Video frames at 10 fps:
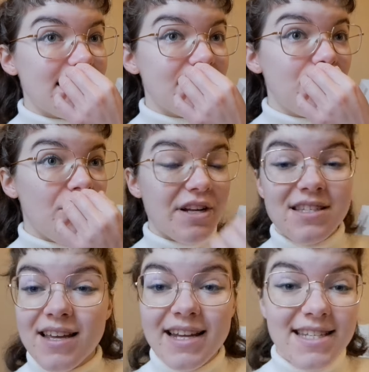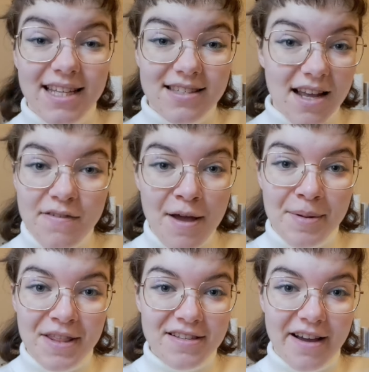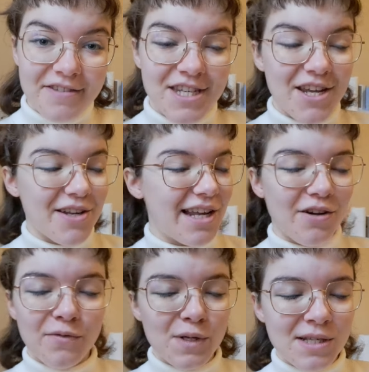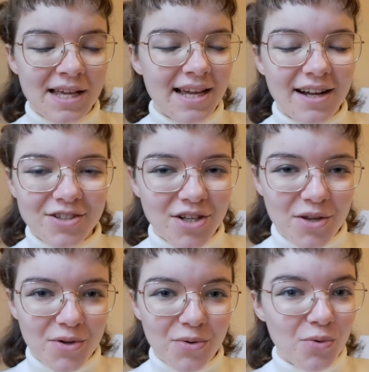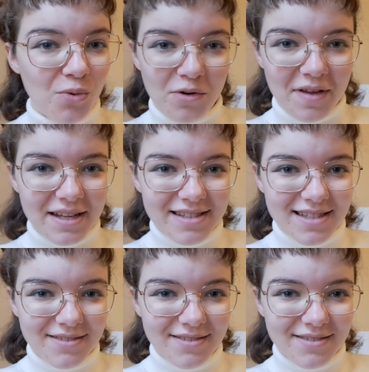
there's some more exciting stuff happening this afternoon, and obviously I'll show you all of it.